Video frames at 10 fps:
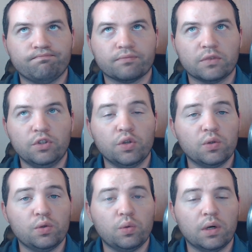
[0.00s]

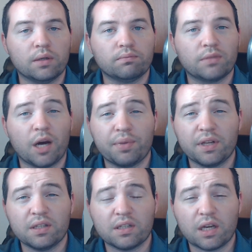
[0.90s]
new
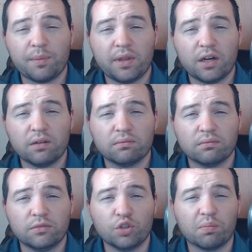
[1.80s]
companies to come in there,
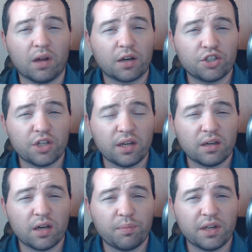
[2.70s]
new blockchain
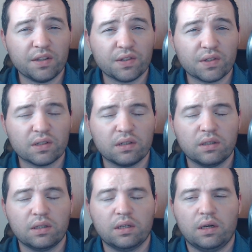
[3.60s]
companies,
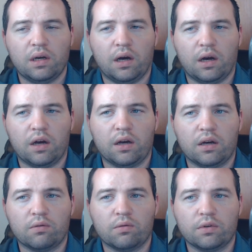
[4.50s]

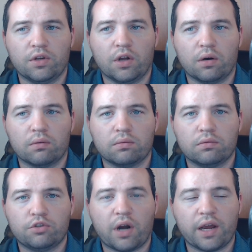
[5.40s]
uh, you know,
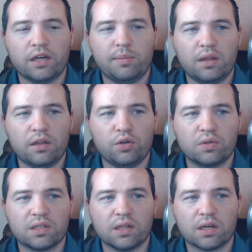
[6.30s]
trying to be the new
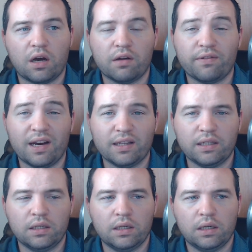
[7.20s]
Silicon Valley.
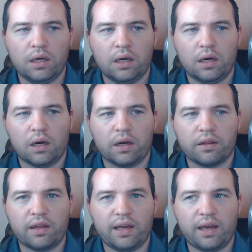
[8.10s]

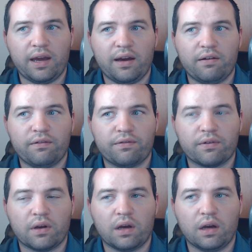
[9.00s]
They have
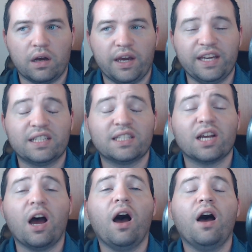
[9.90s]
a
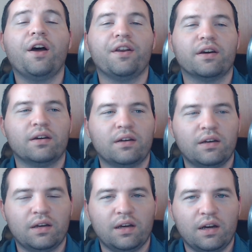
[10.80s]
ton
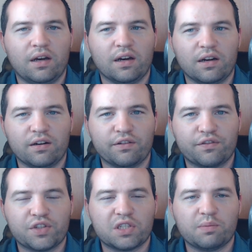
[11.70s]
of
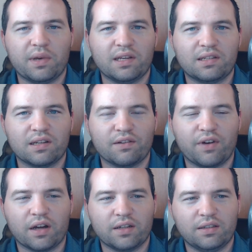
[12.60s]
space in Nevada,